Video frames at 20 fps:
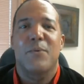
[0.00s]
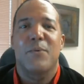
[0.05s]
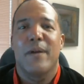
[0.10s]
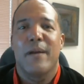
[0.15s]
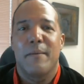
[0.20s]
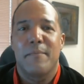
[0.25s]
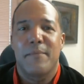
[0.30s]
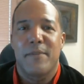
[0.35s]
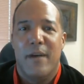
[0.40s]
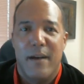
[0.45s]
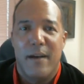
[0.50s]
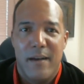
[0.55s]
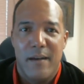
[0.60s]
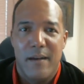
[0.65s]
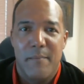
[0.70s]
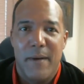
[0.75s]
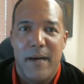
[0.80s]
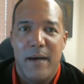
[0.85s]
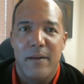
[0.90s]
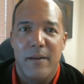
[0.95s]
what I'm talking
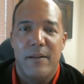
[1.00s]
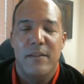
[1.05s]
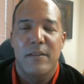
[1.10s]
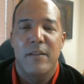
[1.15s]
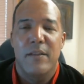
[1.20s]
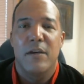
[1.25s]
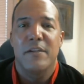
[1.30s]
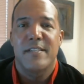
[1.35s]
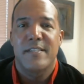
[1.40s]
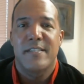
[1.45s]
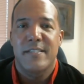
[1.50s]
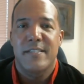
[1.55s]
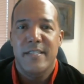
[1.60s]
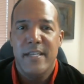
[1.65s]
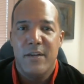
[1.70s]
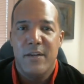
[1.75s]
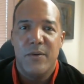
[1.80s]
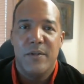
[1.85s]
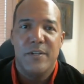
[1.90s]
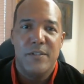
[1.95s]
about. The
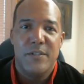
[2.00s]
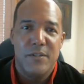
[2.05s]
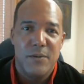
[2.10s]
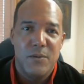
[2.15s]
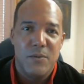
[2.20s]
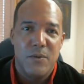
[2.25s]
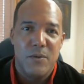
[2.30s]
secrets you